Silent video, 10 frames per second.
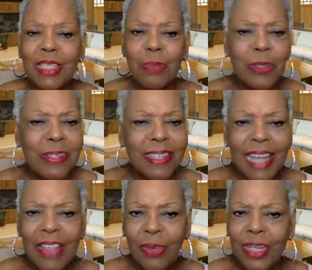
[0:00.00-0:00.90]
most of the
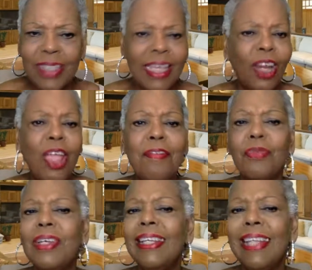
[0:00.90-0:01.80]
ninth graders, they don't even
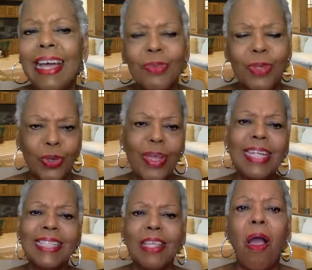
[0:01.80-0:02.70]
realize what
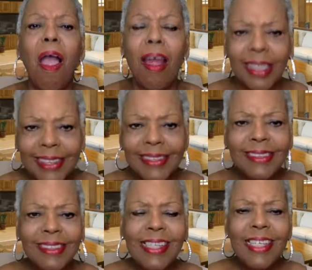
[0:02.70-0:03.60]
credits are.
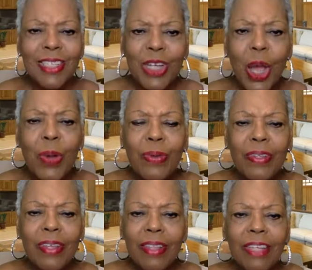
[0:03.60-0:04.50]

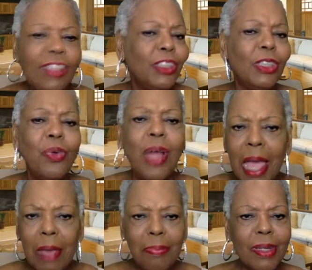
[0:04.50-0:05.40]
They're just so
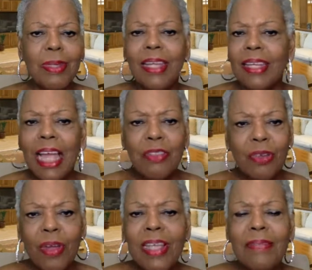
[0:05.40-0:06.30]
happy to be in ninth
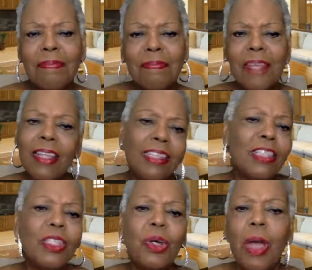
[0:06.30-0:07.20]
grade.
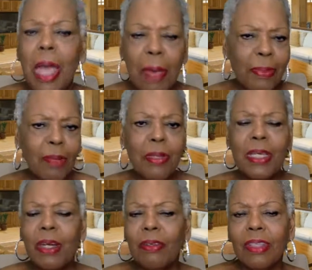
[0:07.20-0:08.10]
They're just so happy to
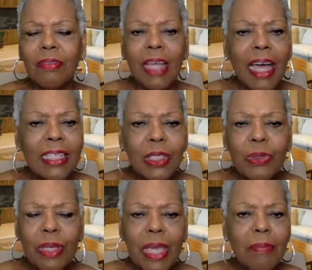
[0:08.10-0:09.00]
be on the high
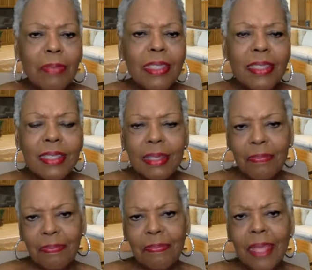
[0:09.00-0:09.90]
school campus,
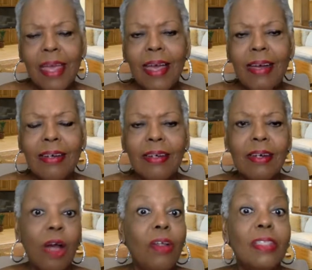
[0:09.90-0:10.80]

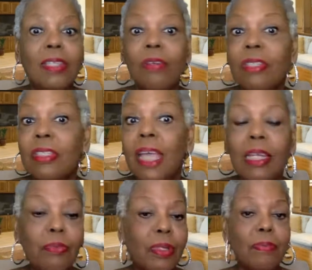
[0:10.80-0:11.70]
are
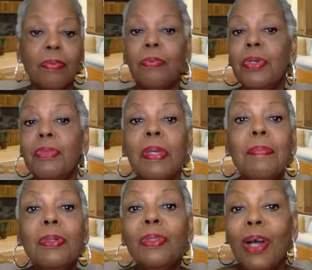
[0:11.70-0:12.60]
associated with
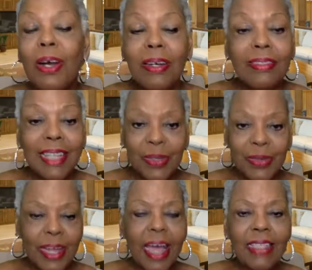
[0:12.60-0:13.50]
people that are
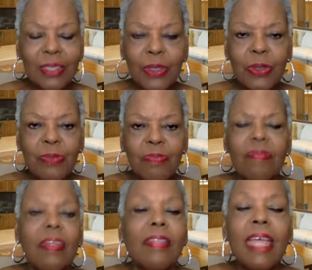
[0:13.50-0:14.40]
in high school.
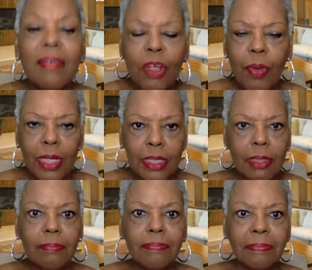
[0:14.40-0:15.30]
They have no idea.